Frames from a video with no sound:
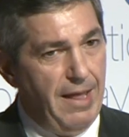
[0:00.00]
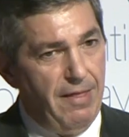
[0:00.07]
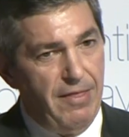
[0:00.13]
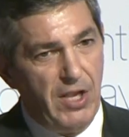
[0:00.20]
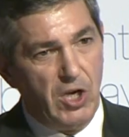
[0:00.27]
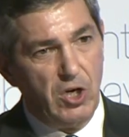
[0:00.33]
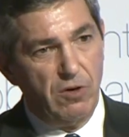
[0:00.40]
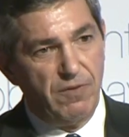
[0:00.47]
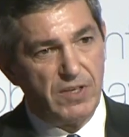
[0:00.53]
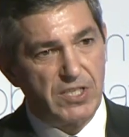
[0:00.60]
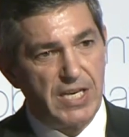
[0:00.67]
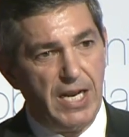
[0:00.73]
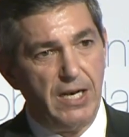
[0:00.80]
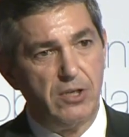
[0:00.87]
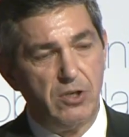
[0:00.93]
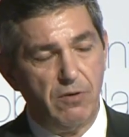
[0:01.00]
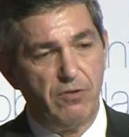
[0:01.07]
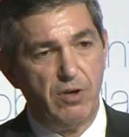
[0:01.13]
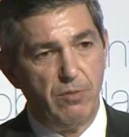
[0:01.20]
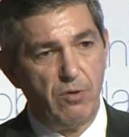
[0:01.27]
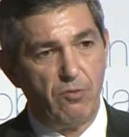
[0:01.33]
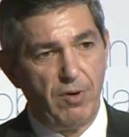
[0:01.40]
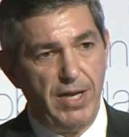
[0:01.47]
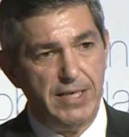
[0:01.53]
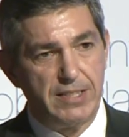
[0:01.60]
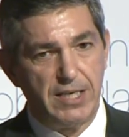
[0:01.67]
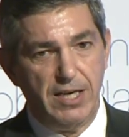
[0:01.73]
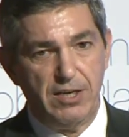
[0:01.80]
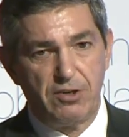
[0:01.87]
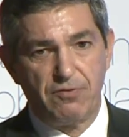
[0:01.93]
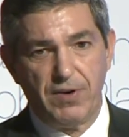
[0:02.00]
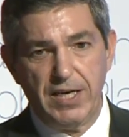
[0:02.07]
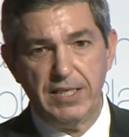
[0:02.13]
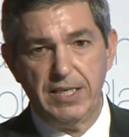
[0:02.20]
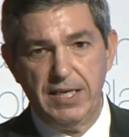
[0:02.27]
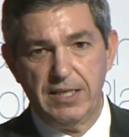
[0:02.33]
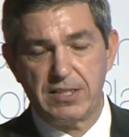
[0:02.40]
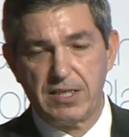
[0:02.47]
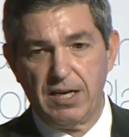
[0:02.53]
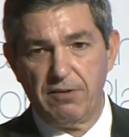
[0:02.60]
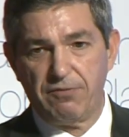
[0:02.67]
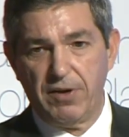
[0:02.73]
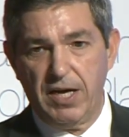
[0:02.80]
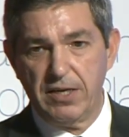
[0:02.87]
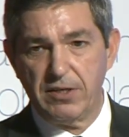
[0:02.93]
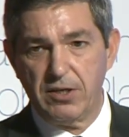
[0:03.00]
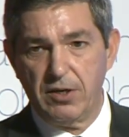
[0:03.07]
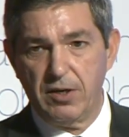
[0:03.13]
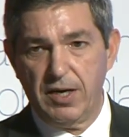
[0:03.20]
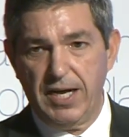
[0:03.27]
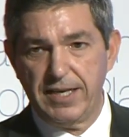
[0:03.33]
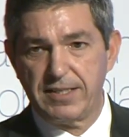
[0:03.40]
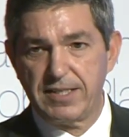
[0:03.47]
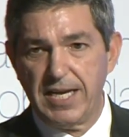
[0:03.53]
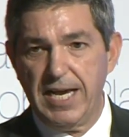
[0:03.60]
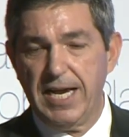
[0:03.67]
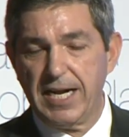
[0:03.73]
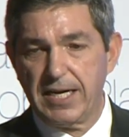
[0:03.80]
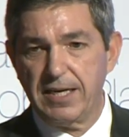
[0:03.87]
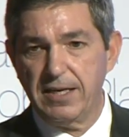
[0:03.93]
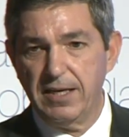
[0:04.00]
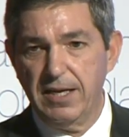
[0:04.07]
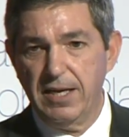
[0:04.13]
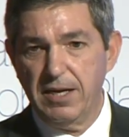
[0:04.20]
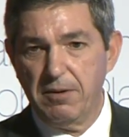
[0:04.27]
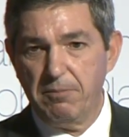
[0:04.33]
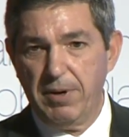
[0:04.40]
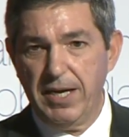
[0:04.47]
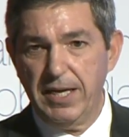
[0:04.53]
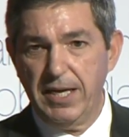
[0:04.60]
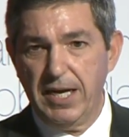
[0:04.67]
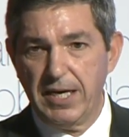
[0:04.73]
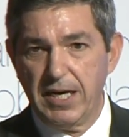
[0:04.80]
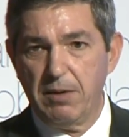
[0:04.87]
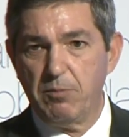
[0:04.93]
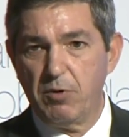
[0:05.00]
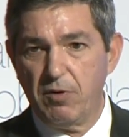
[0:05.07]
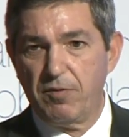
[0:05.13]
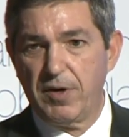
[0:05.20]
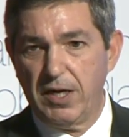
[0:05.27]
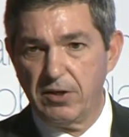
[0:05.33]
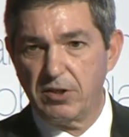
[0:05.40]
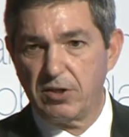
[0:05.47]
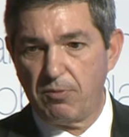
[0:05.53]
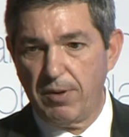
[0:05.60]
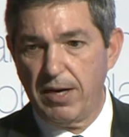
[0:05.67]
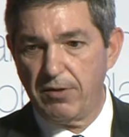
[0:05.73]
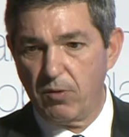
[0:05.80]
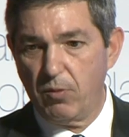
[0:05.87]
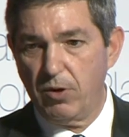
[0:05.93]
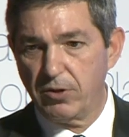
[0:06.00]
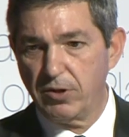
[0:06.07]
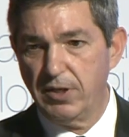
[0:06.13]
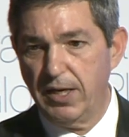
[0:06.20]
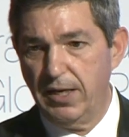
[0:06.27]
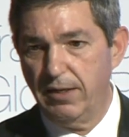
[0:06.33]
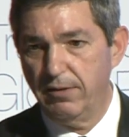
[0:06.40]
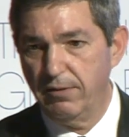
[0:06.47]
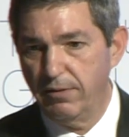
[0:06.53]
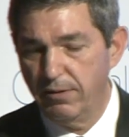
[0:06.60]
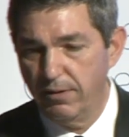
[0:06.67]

The universality of human rights is finding itself under attack by a number of countries around the world today,